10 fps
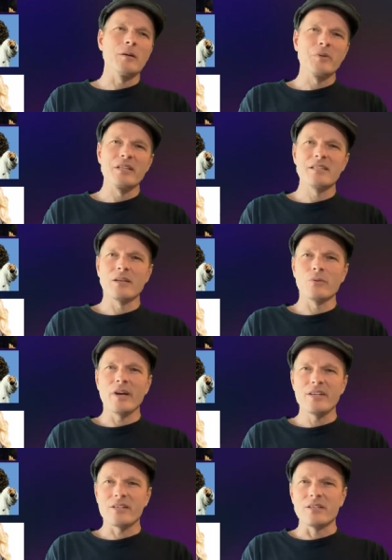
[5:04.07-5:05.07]
some
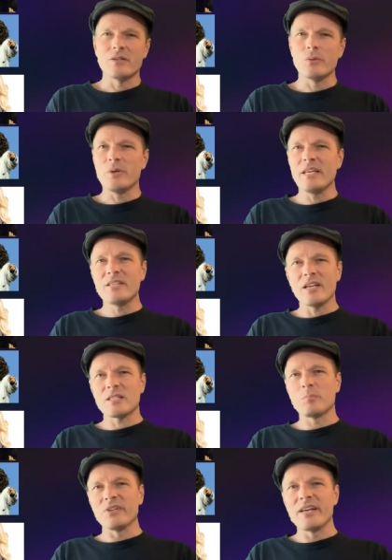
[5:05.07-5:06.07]
consideration to each
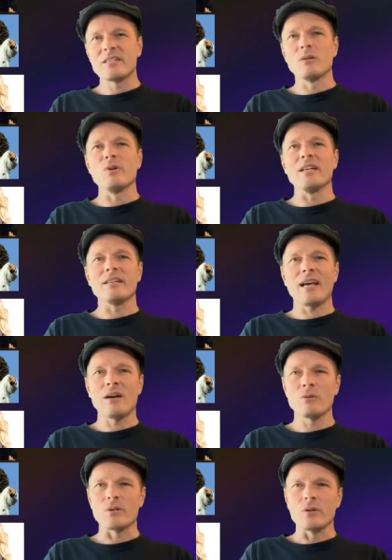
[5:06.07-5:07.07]
explanation we
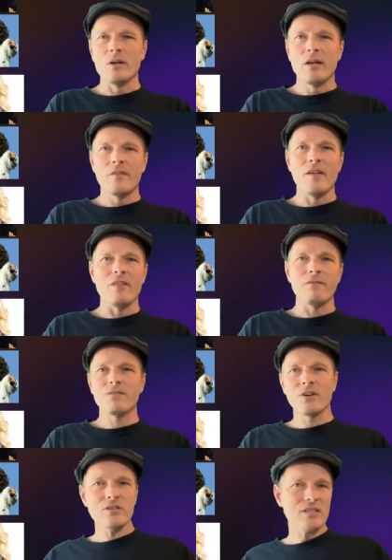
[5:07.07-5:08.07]
encounter, then the
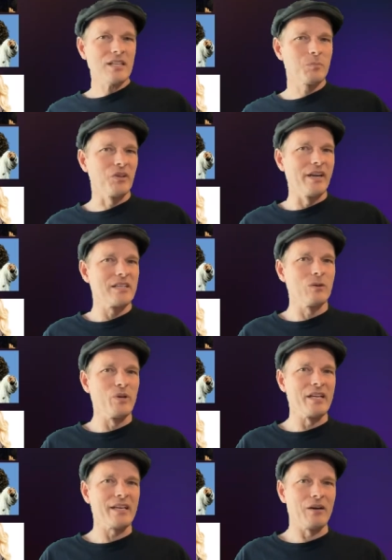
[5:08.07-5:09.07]
first explanation
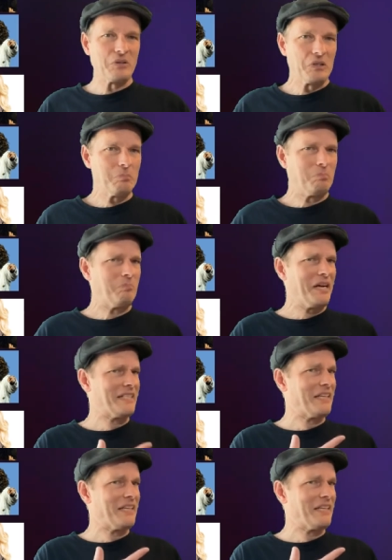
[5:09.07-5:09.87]
we encounter, by